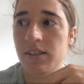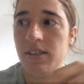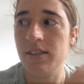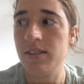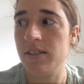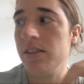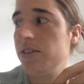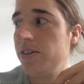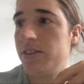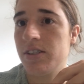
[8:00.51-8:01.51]
teach
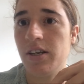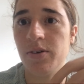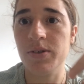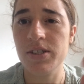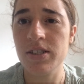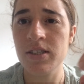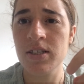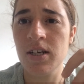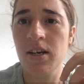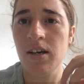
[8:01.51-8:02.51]
each other's languages
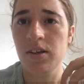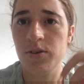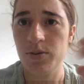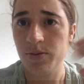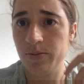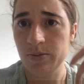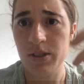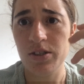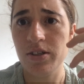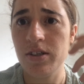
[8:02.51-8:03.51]
to
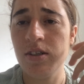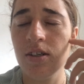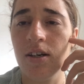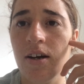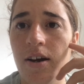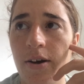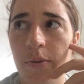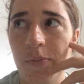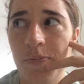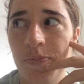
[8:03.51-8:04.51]
each other,
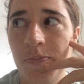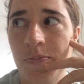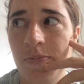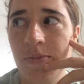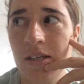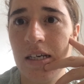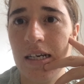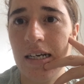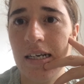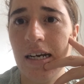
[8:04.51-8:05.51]
and
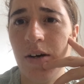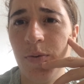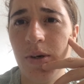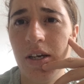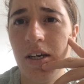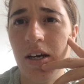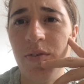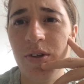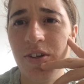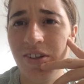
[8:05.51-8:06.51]
we
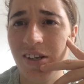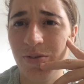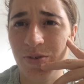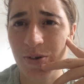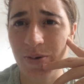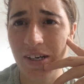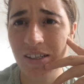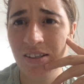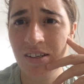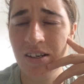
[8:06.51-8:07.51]
haven't done that for a
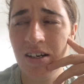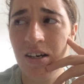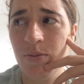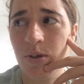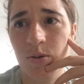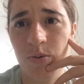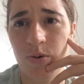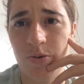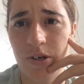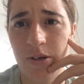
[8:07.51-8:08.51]
while because we
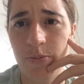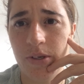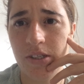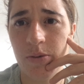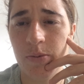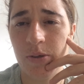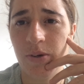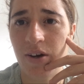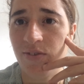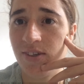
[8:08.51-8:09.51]
were very busy, but we
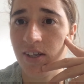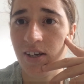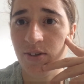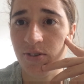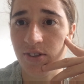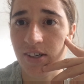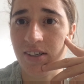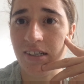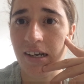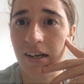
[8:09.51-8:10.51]
have decided to start
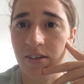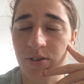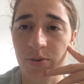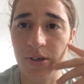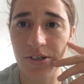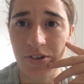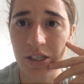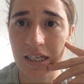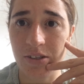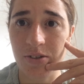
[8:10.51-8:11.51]
it again, so we're
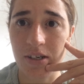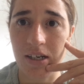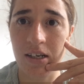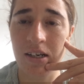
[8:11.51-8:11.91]
doing that tonight.